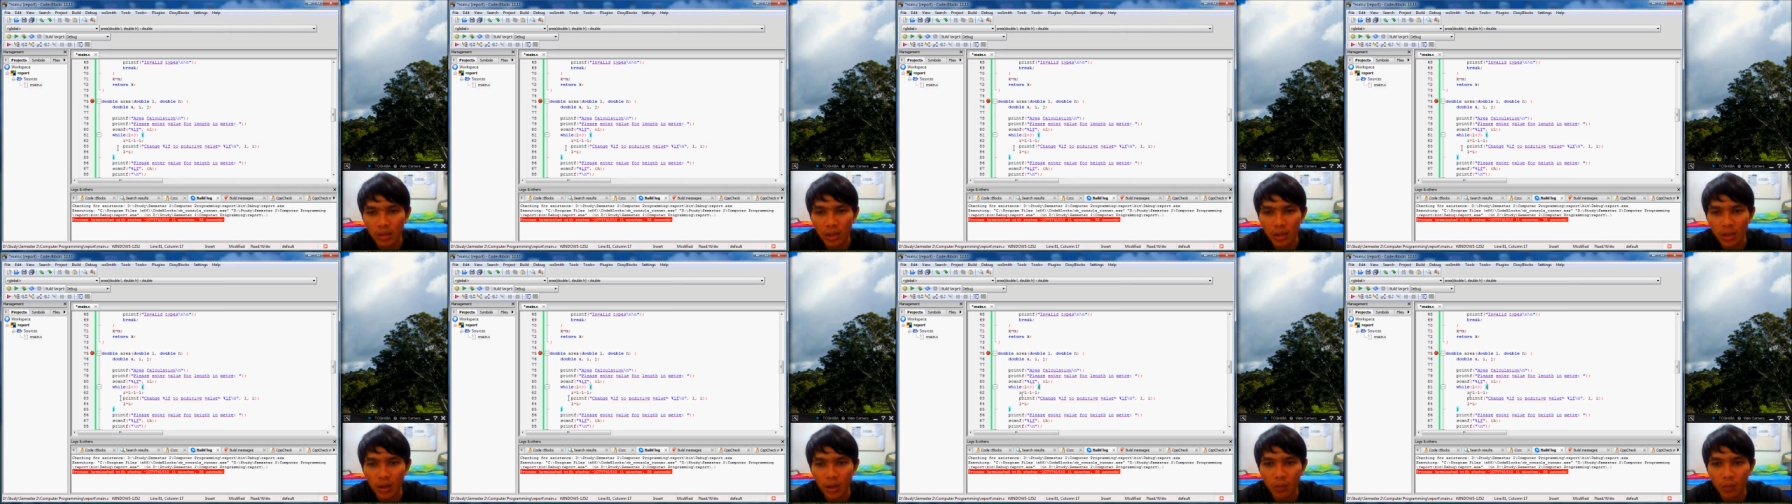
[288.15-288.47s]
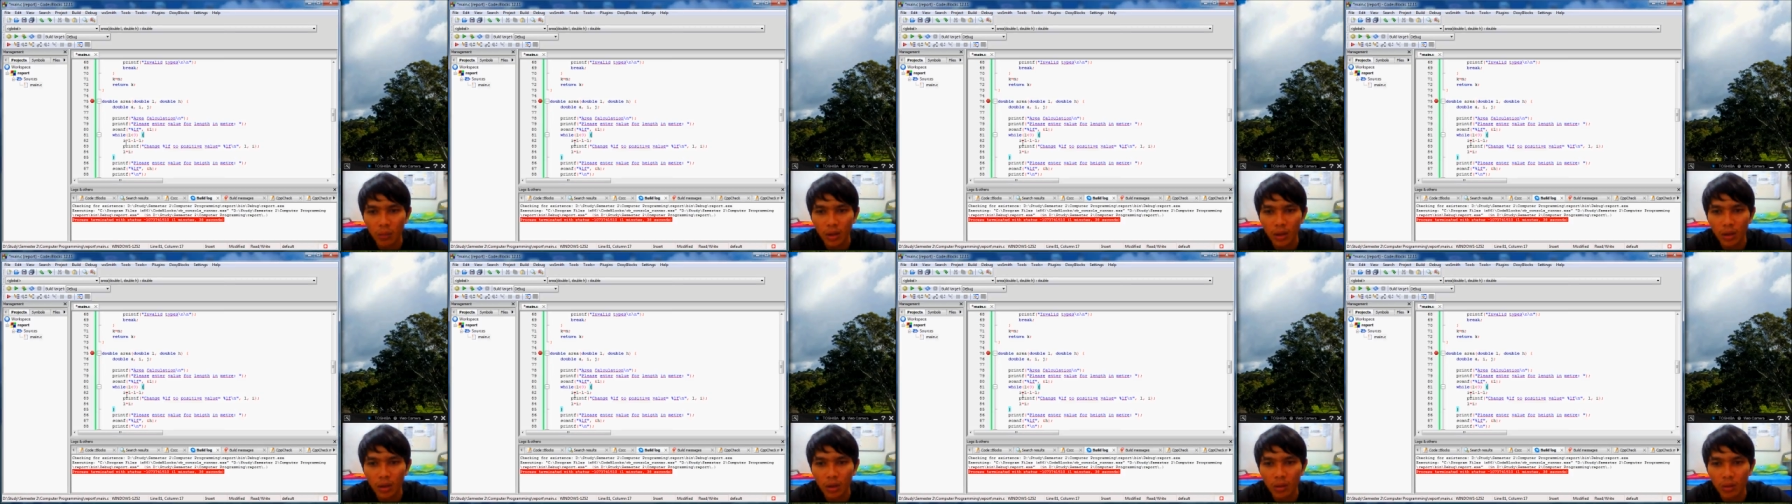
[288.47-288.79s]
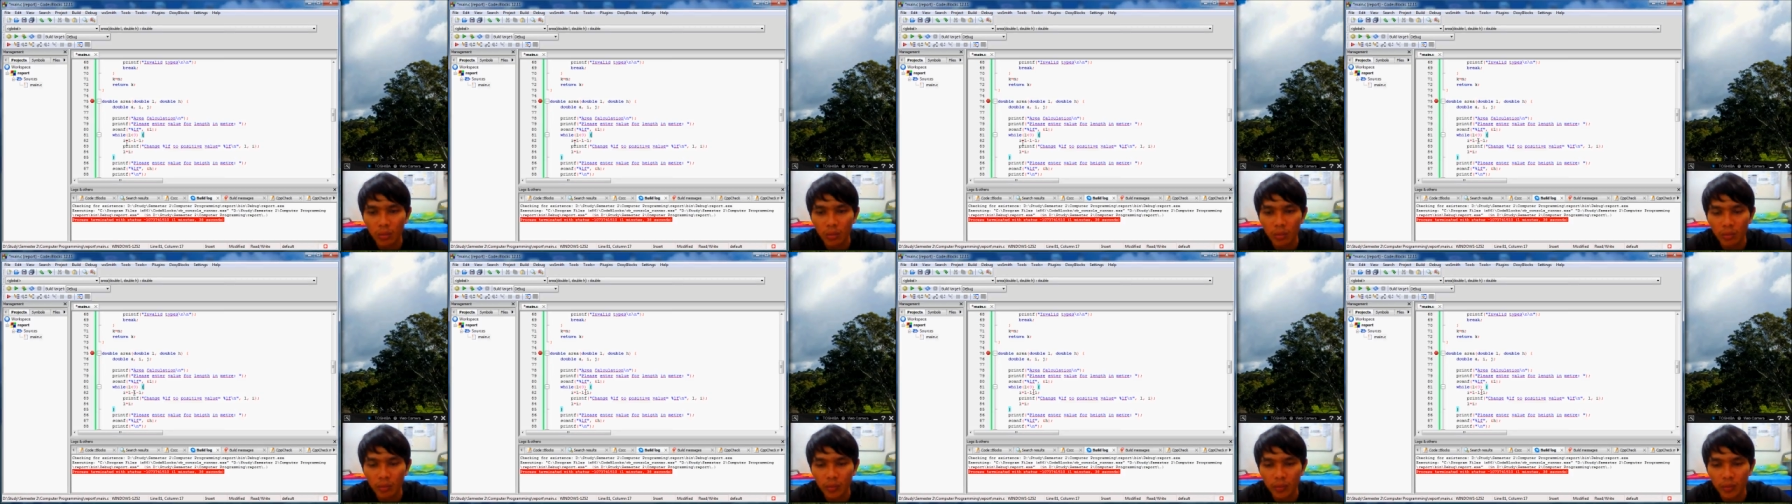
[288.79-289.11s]
loop
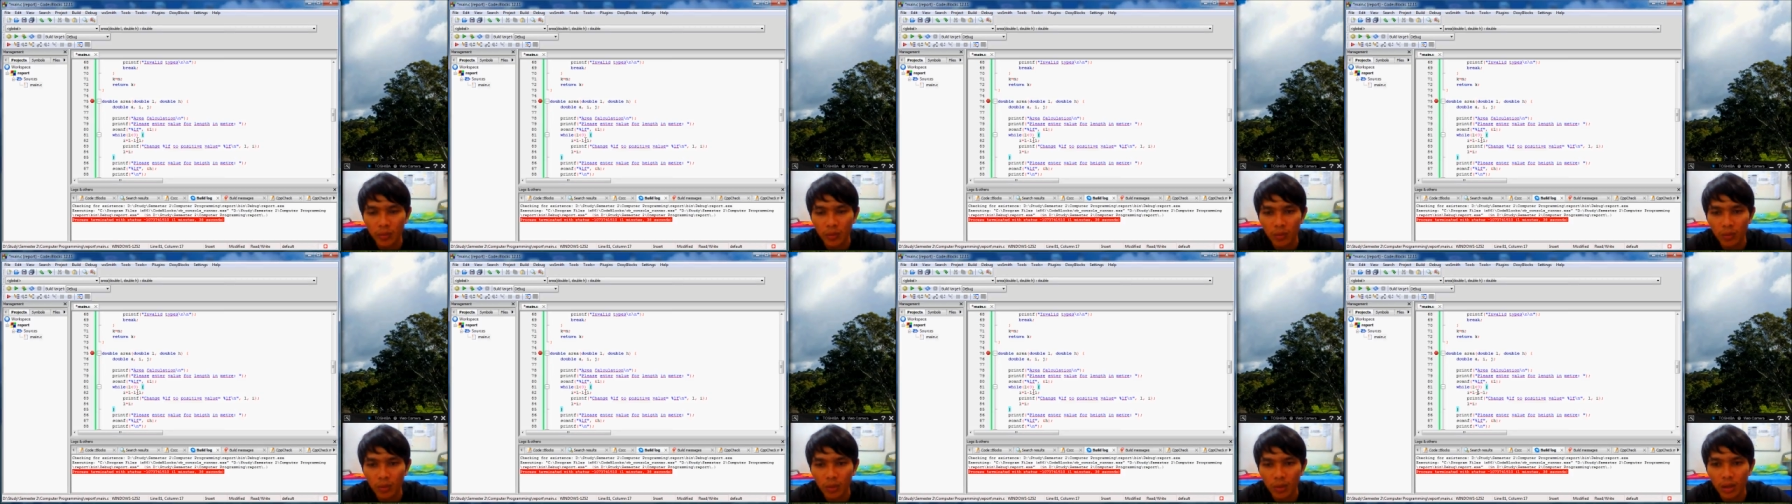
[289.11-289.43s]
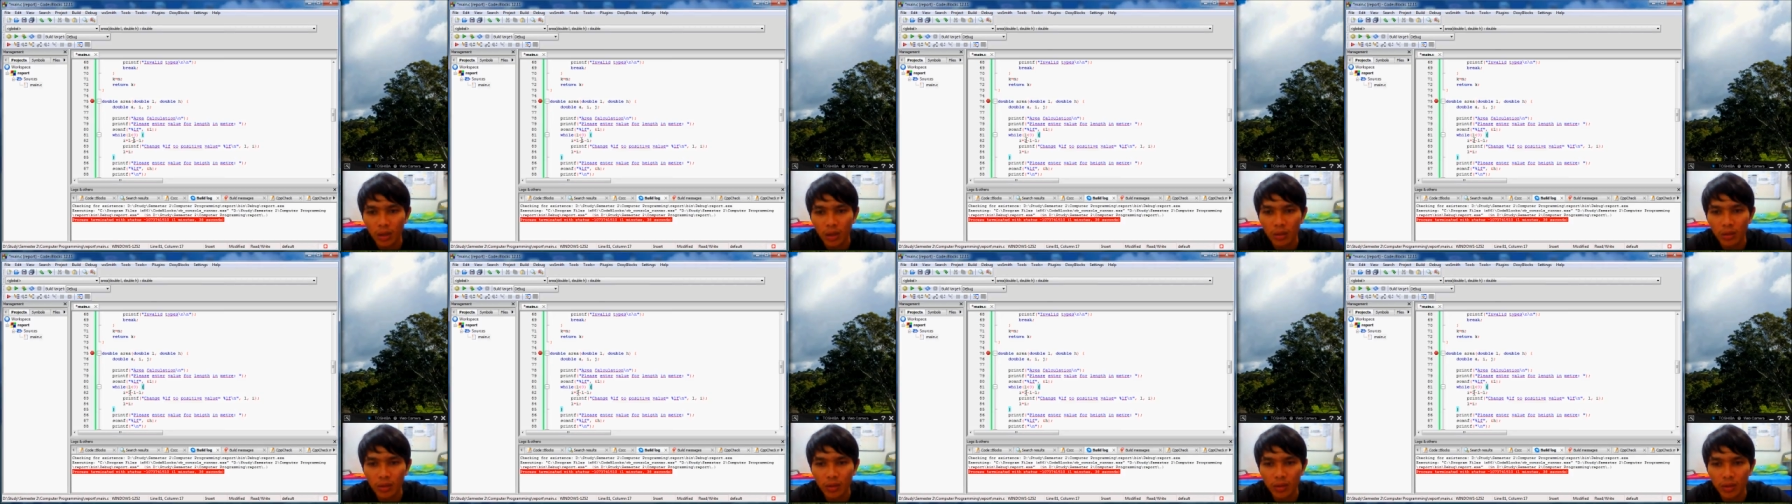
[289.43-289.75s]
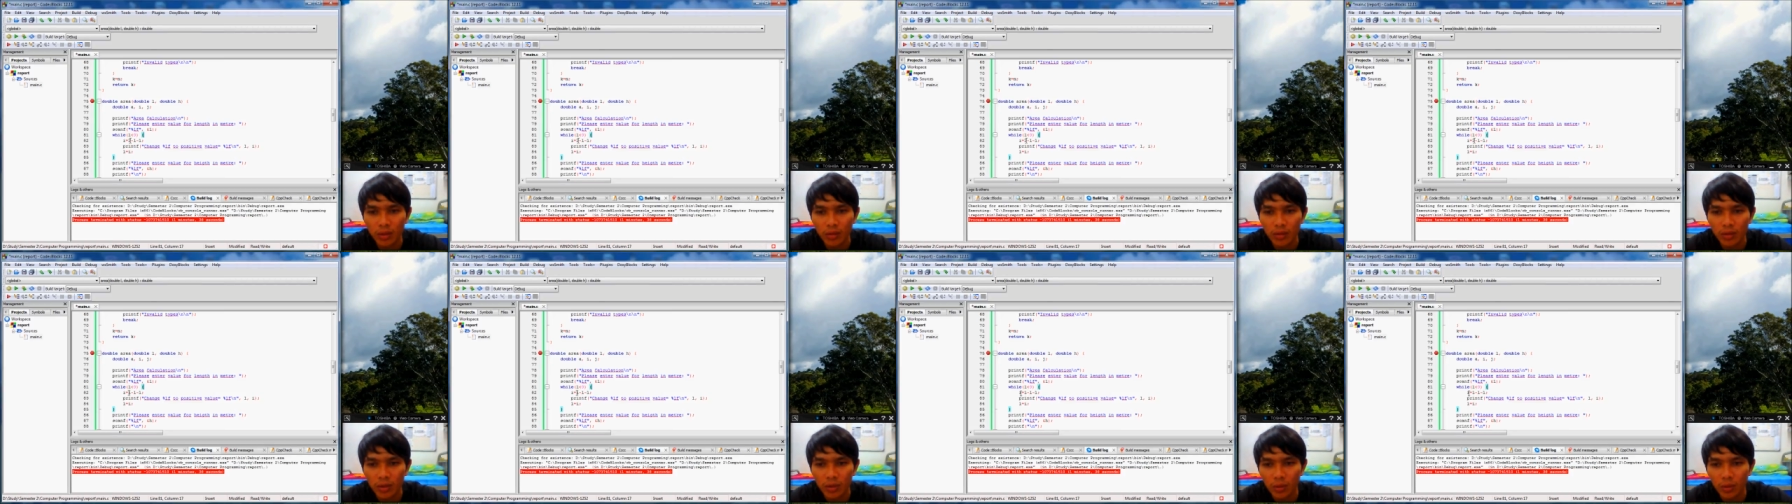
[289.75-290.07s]
is
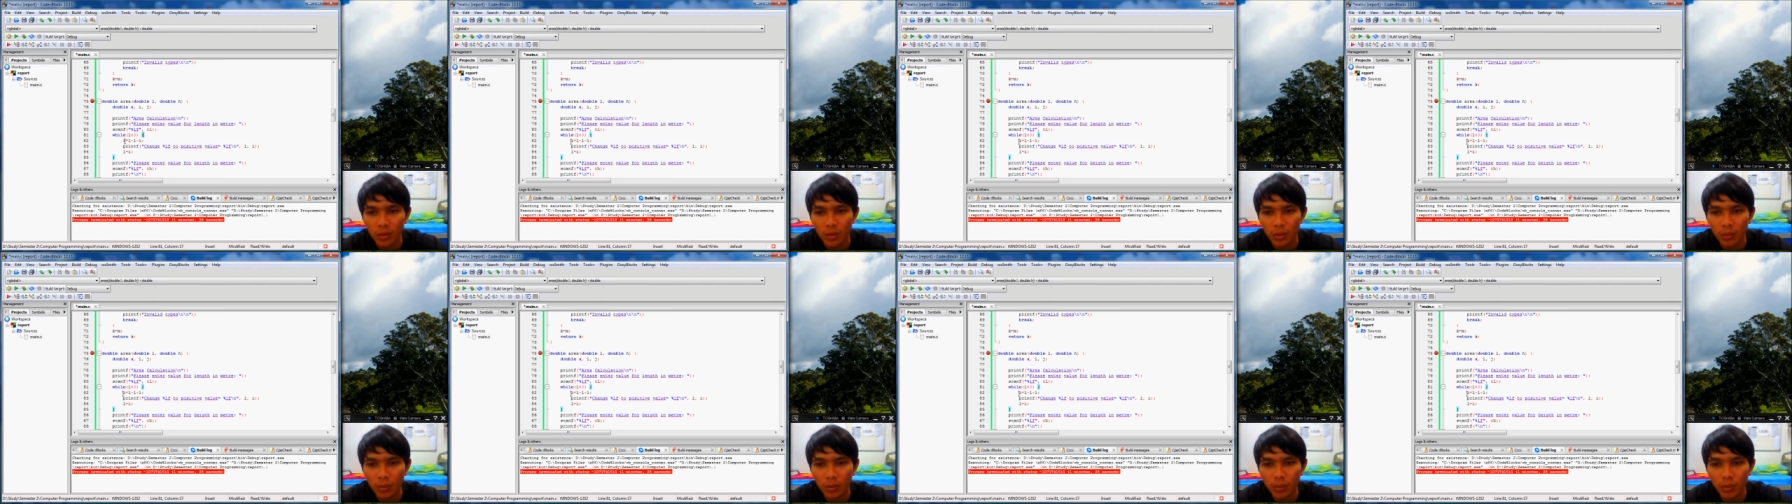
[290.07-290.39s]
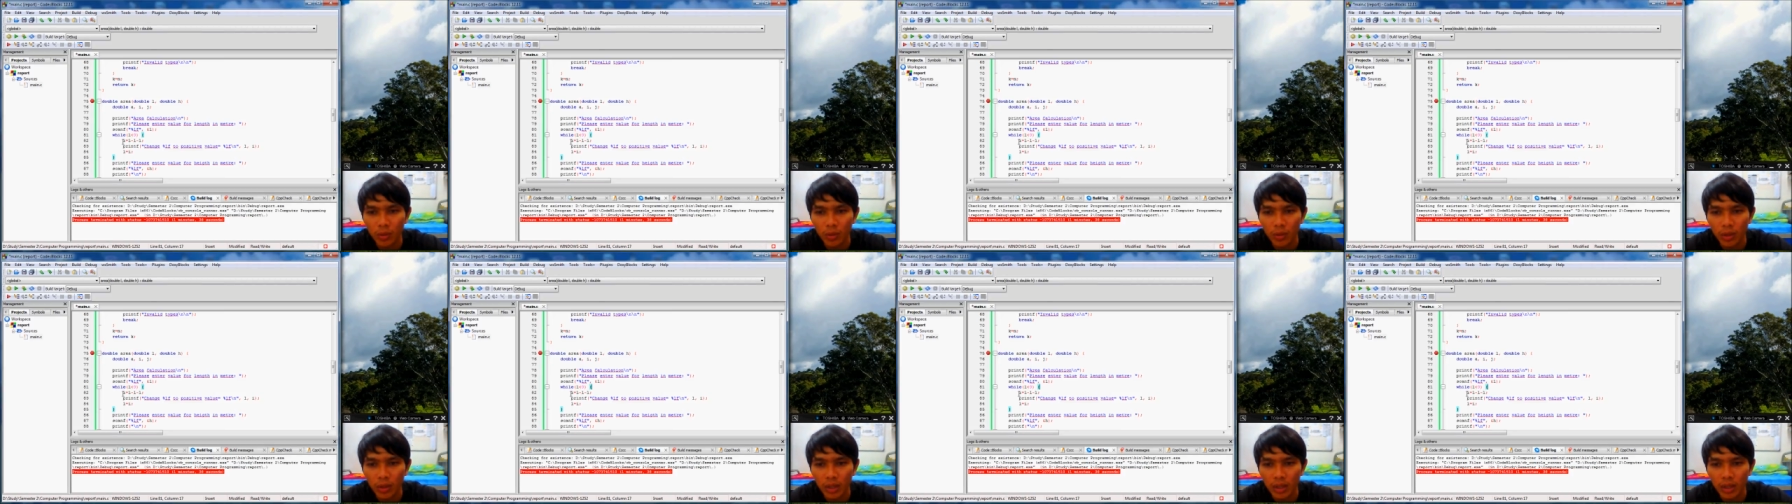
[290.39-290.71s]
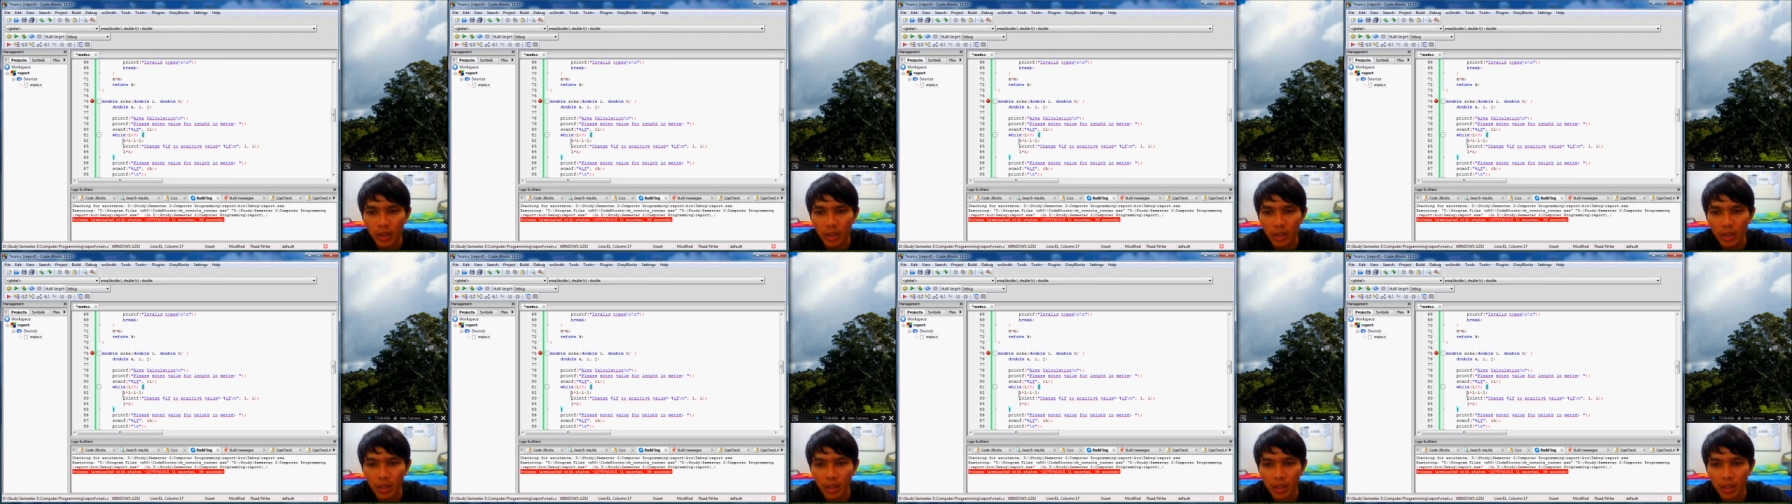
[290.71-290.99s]
you put the